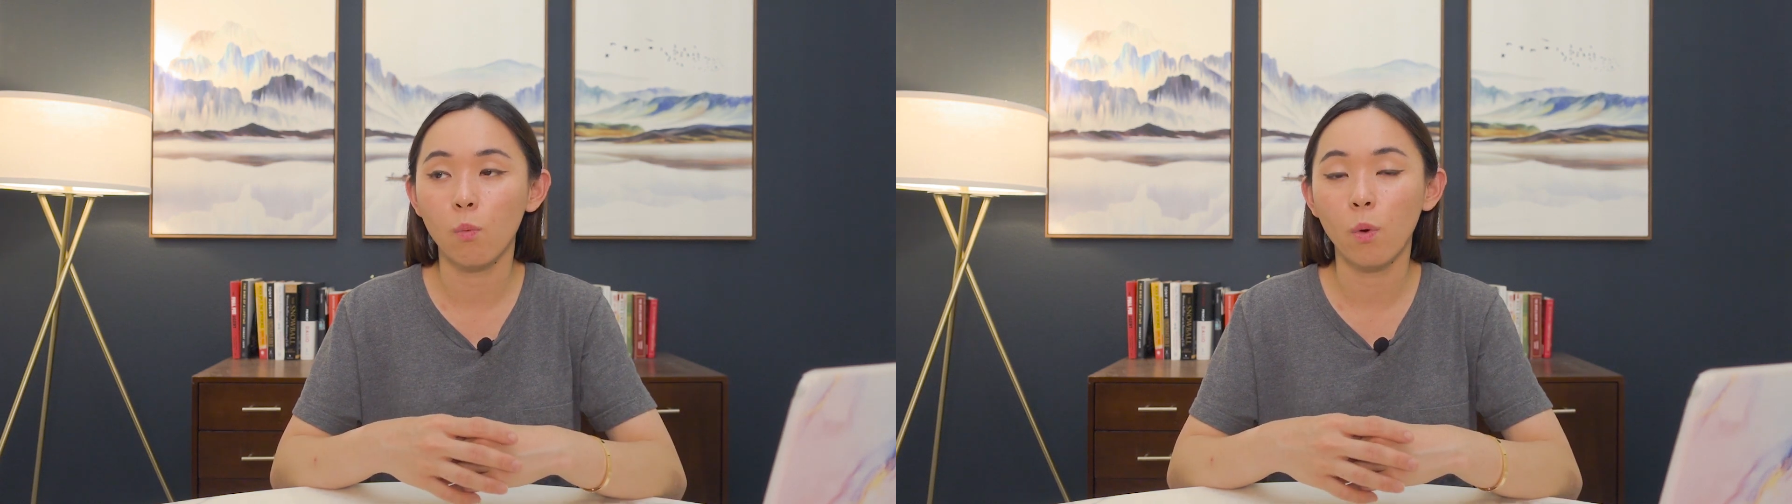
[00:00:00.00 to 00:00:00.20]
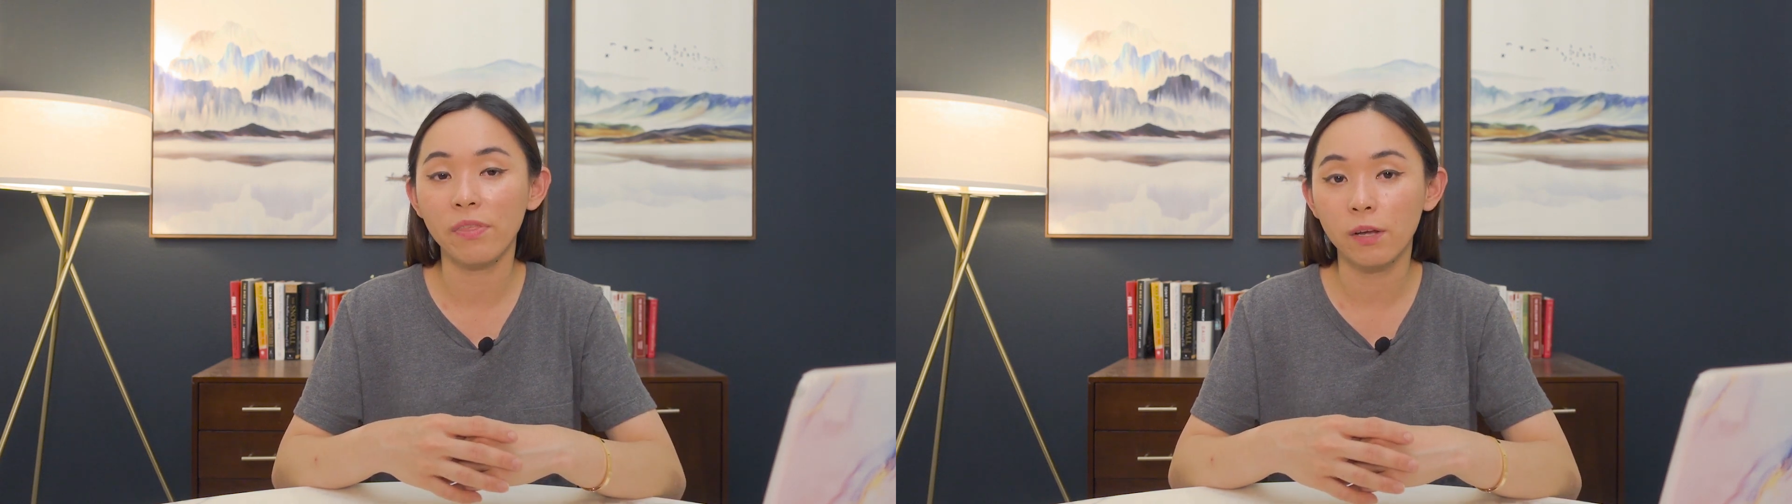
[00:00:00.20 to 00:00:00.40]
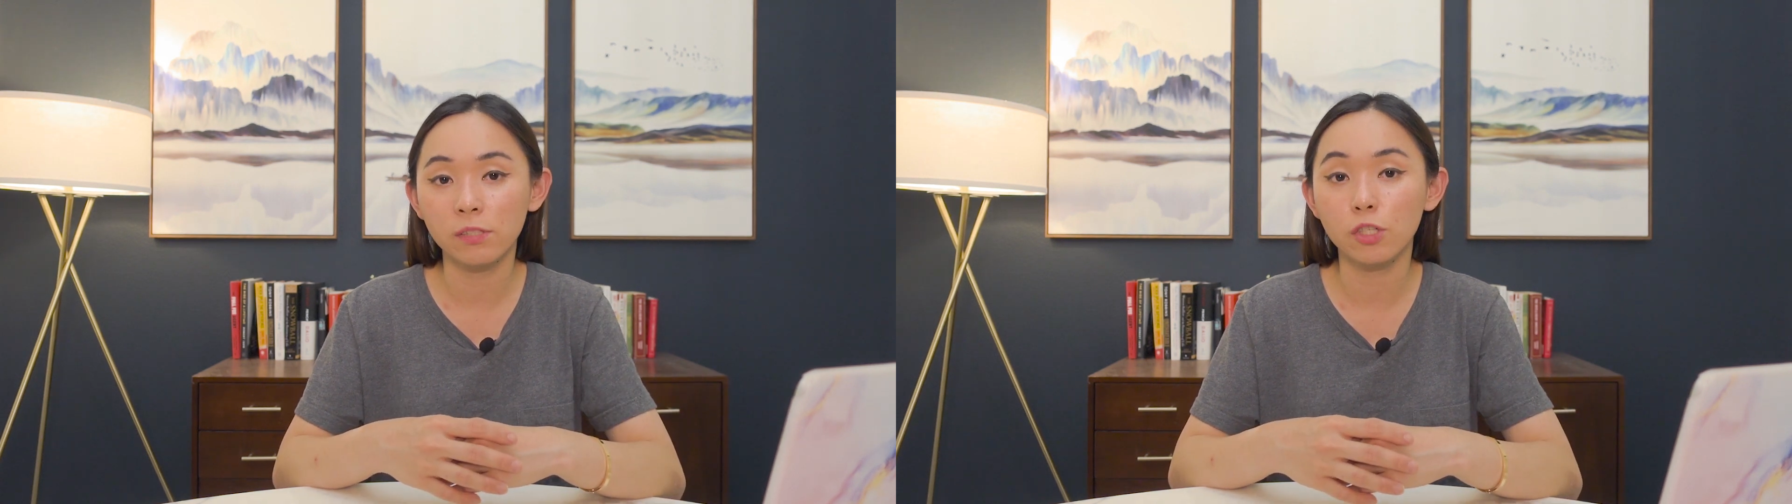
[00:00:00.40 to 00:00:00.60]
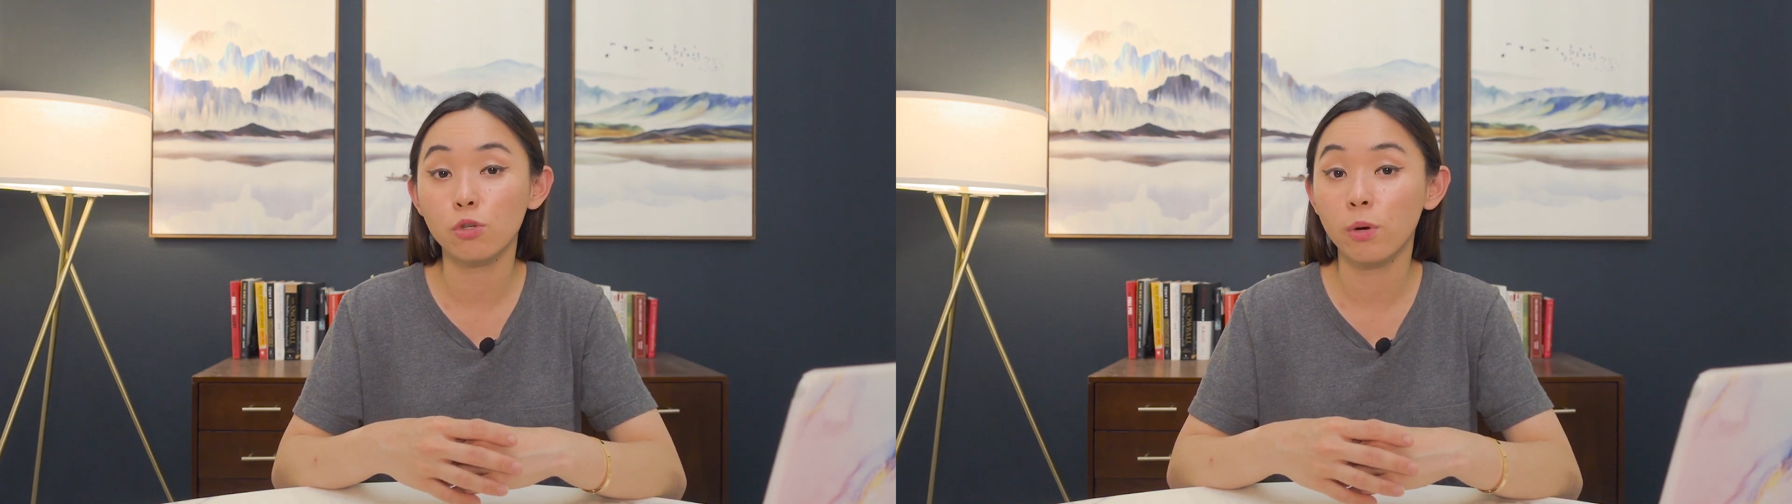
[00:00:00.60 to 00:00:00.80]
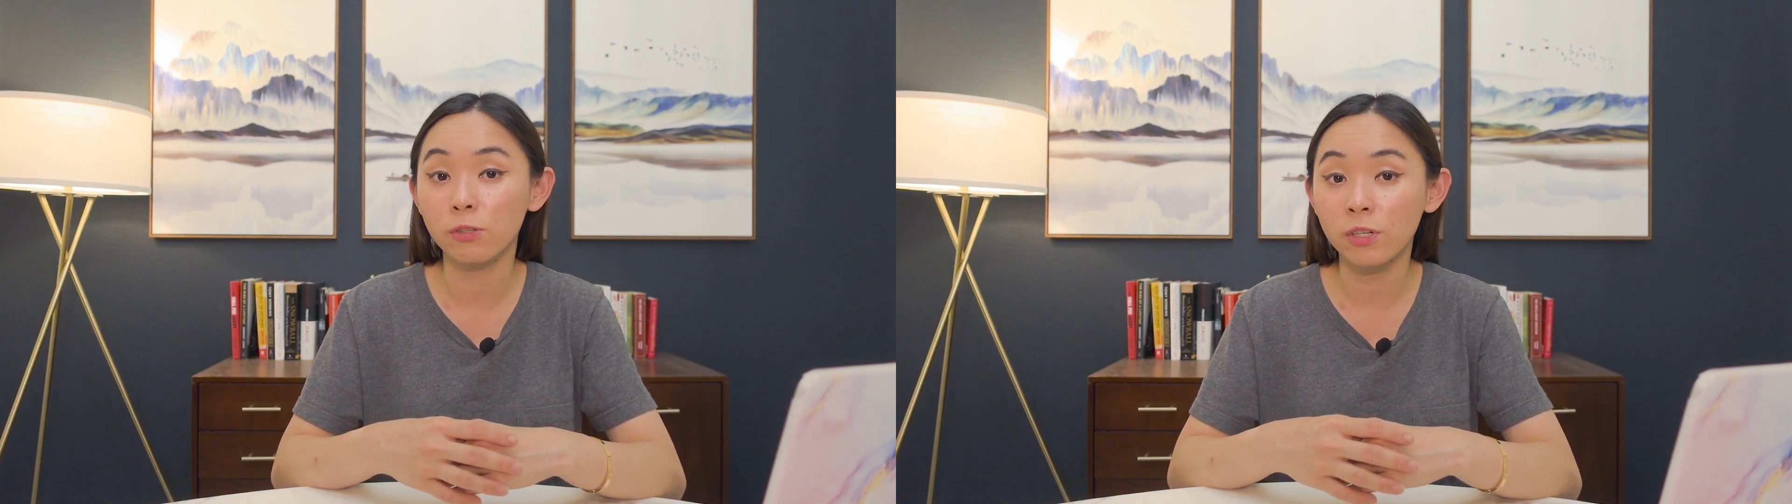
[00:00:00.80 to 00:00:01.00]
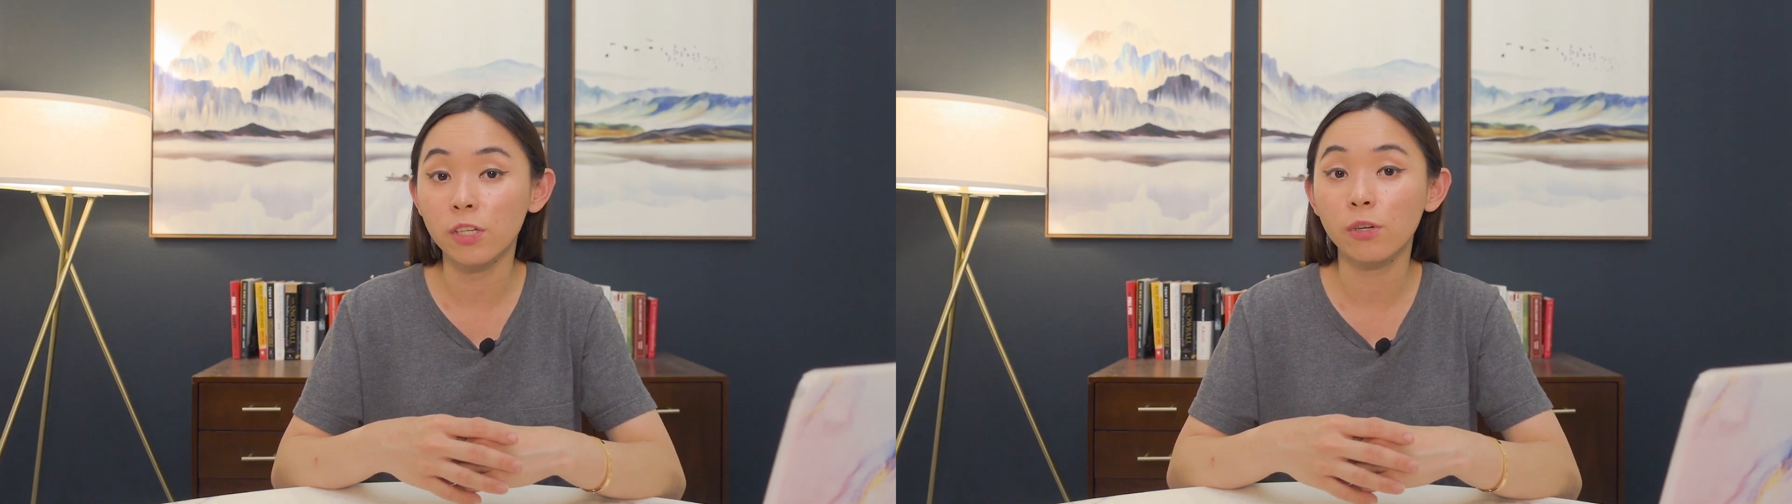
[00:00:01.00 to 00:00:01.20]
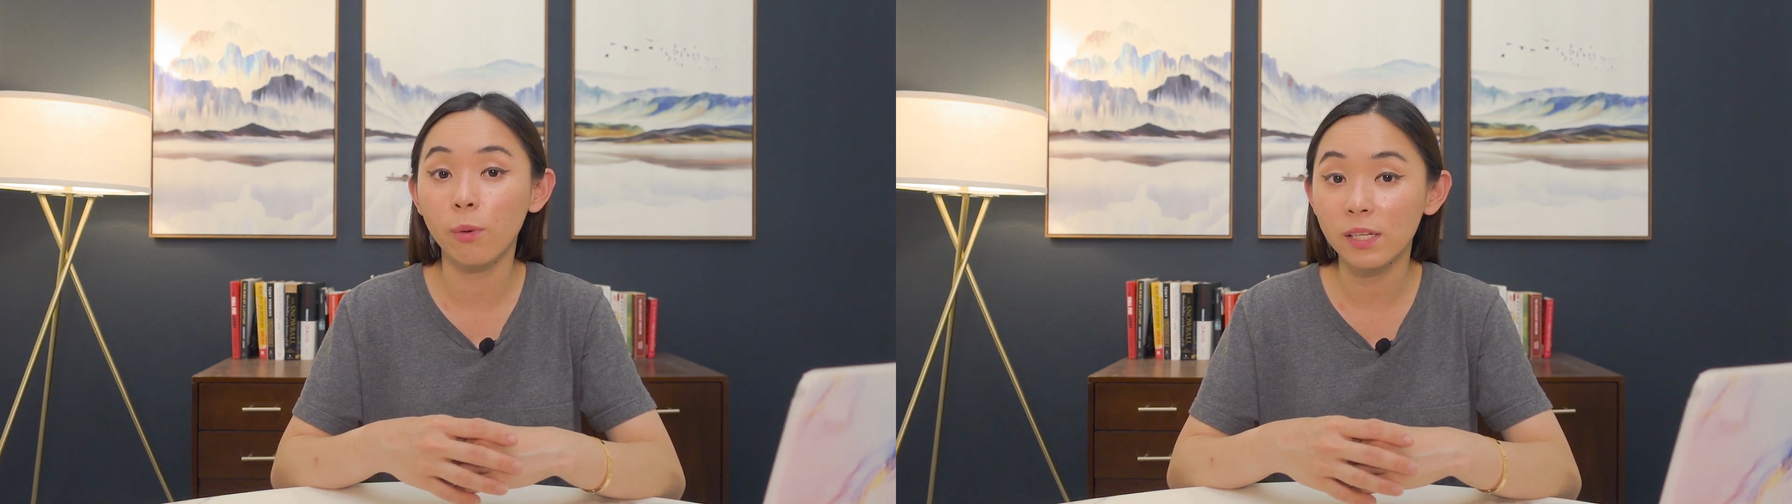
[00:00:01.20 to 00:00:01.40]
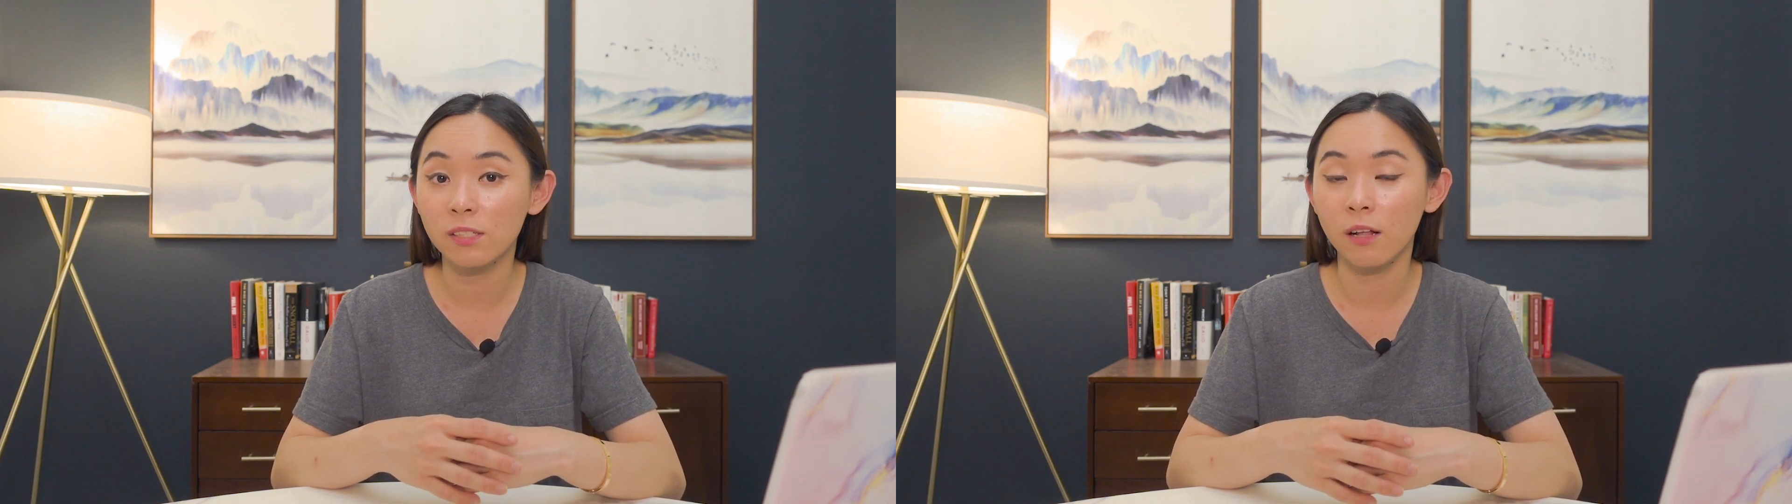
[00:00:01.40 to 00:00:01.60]
$1,200
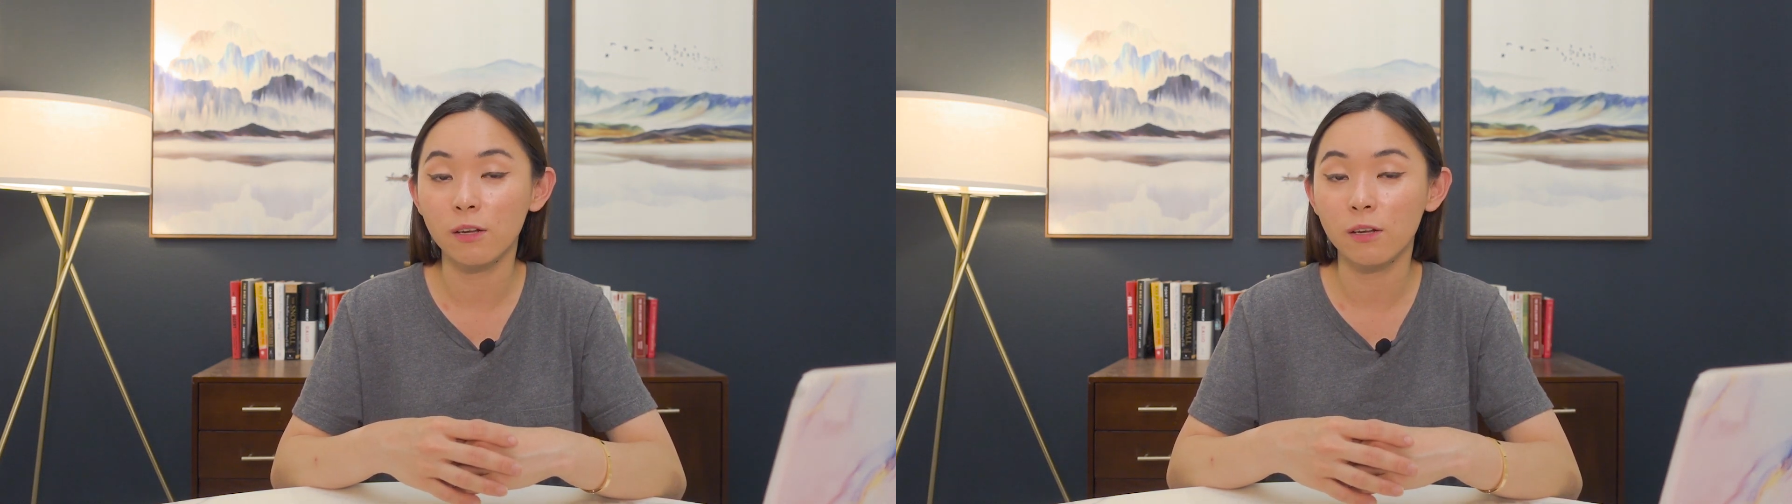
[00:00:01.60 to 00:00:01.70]
US